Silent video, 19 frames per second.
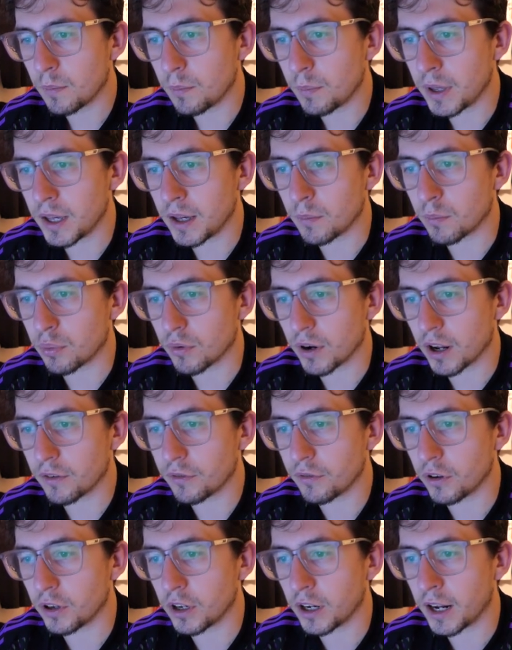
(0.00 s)
beating
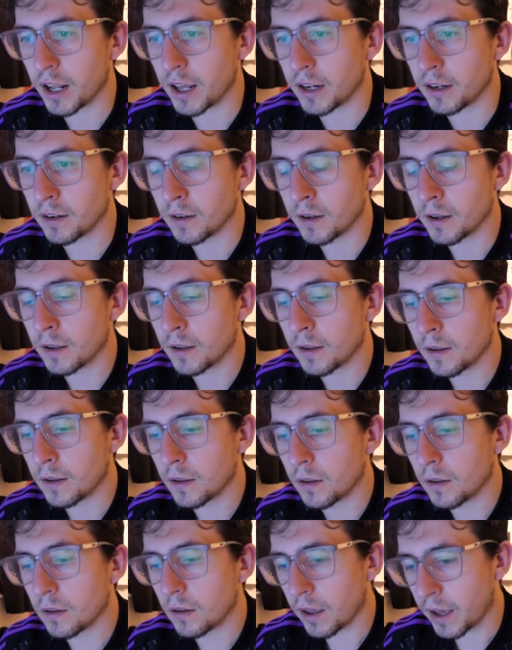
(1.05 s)
Bradford, and then
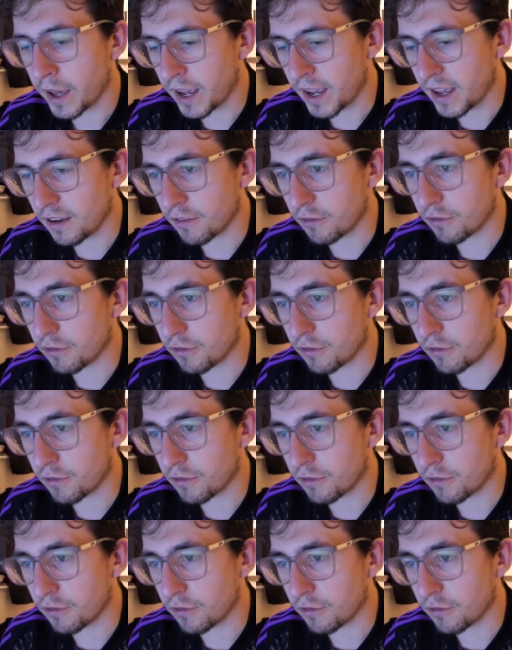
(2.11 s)
a